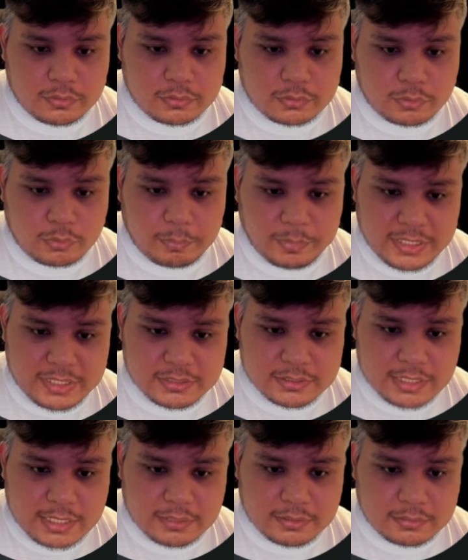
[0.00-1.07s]
so replace
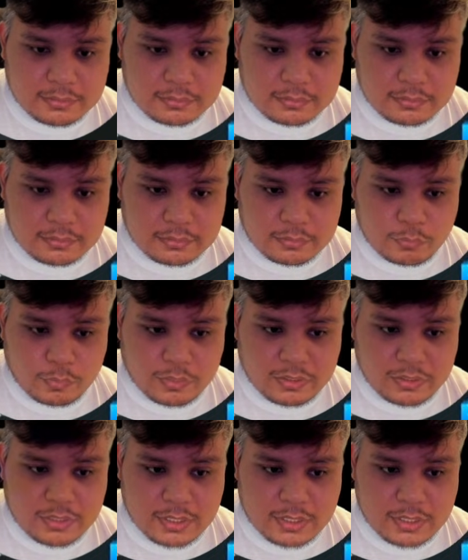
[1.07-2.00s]
that with